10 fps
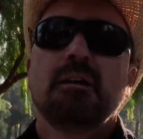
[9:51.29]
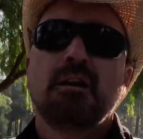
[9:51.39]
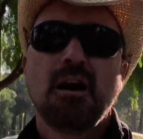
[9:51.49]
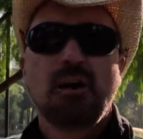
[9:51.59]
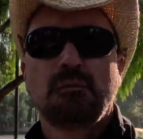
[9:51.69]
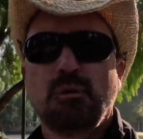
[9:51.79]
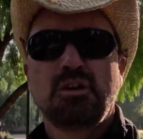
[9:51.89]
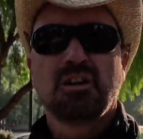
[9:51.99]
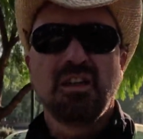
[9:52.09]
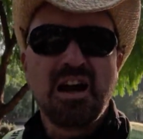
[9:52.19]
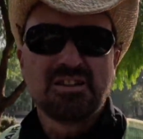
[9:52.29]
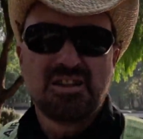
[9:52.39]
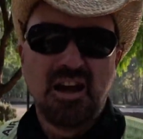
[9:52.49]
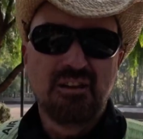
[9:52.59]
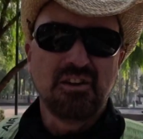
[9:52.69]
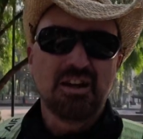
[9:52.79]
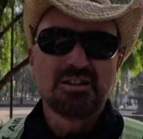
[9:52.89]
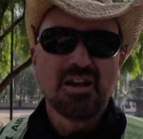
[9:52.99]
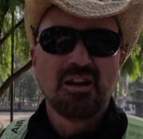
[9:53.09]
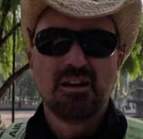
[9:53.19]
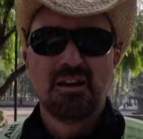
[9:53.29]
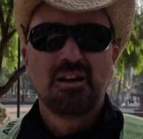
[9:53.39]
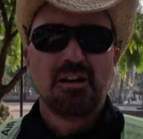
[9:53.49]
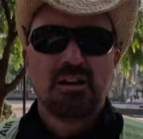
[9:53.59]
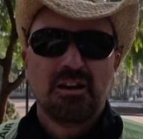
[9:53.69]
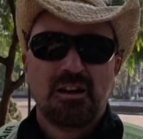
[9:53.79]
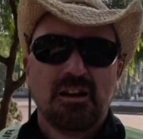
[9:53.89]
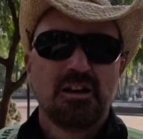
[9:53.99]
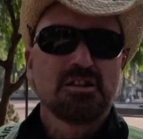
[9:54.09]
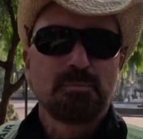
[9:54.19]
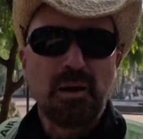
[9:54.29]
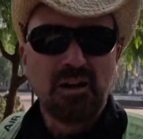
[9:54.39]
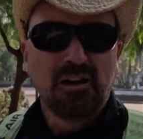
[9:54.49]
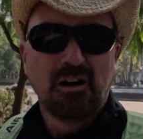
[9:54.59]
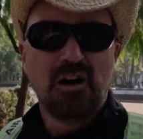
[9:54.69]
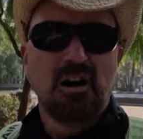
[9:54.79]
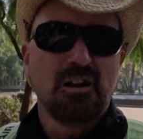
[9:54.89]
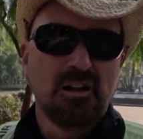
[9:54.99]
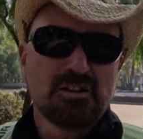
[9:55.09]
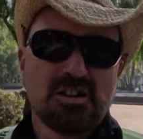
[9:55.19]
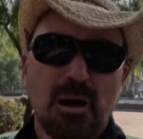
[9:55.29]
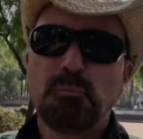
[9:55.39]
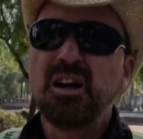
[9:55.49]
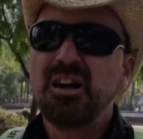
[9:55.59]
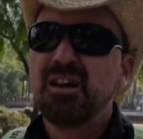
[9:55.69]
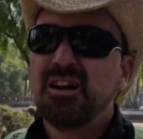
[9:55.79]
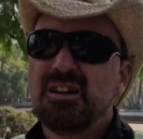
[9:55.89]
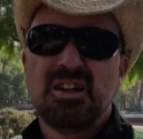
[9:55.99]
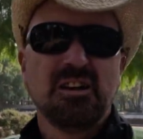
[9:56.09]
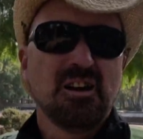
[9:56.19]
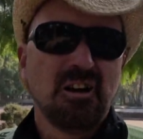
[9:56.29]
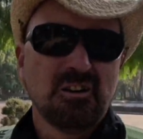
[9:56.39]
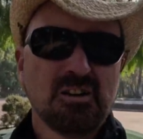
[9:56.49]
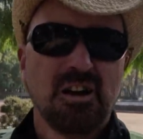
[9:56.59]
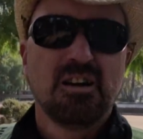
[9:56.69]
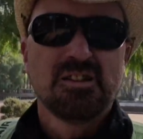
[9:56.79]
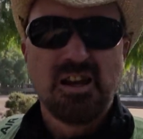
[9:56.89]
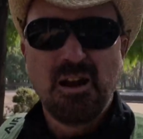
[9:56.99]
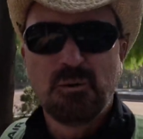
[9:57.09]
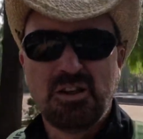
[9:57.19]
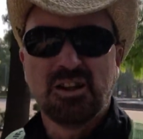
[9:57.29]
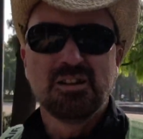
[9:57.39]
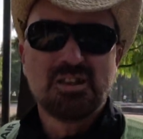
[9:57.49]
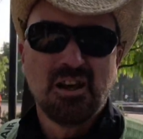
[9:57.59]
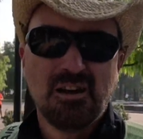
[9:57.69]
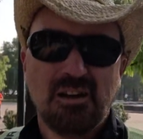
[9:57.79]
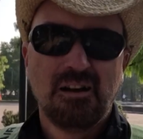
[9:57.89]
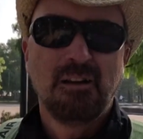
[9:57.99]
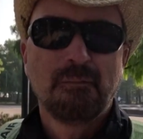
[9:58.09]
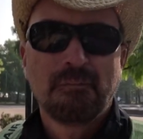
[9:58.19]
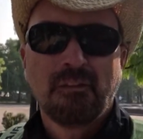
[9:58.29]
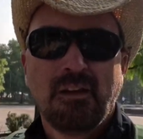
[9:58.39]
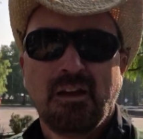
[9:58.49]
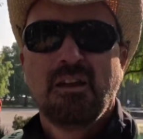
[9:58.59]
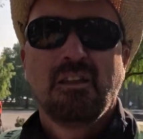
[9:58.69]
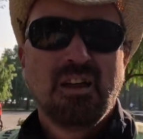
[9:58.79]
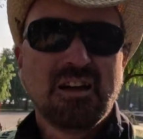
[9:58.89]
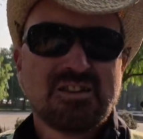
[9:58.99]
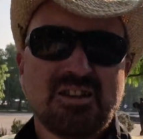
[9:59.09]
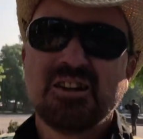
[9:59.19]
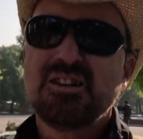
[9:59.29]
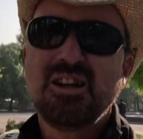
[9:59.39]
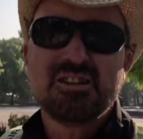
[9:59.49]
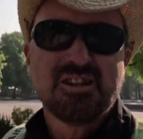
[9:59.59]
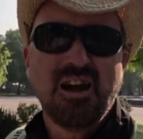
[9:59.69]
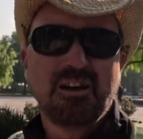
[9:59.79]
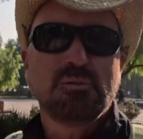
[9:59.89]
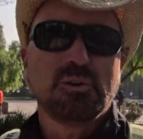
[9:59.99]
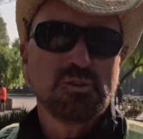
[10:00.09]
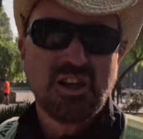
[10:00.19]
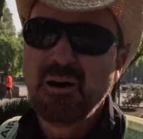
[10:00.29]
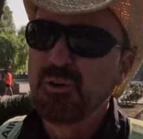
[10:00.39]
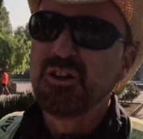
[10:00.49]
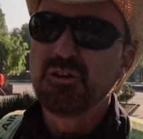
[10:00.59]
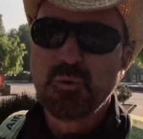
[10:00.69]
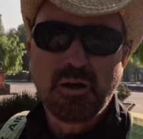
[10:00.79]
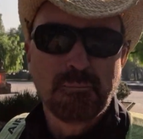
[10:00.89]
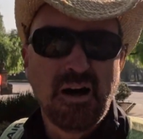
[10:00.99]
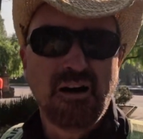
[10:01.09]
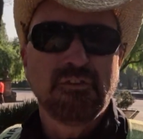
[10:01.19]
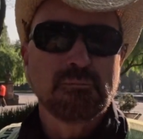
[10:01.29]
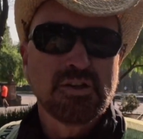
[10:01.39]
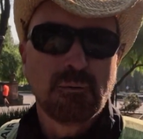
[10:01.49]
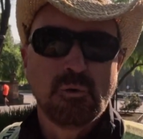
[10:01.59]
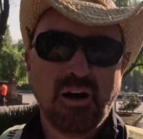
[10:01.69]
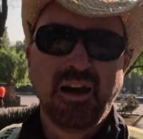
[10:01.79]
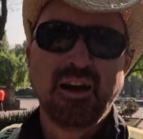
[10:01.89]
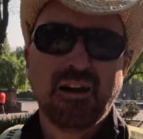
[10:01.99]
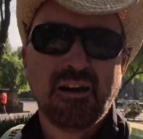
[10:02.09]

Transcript: Now, if we took that savings and spent it all on Subway $10 sandwiches, that's 16 sandwiches we could buy from Subway.